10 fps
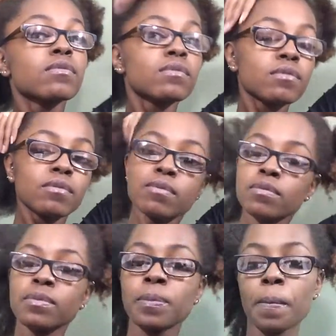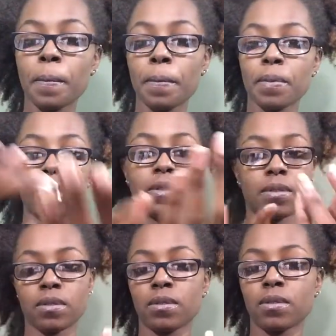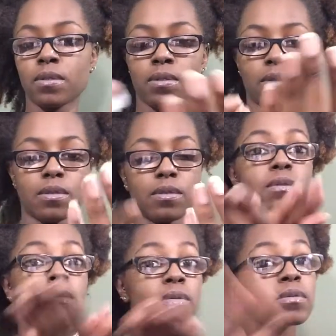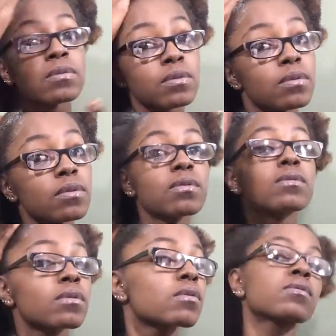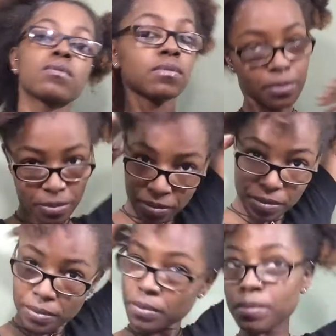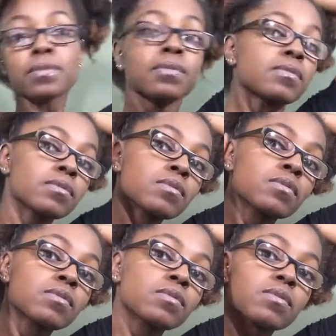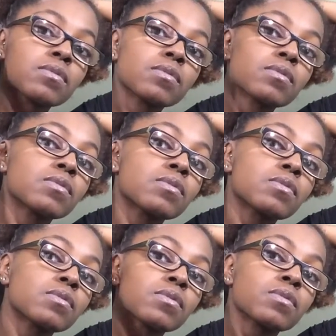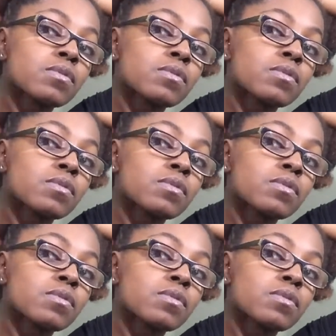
No one is speaking in this clip.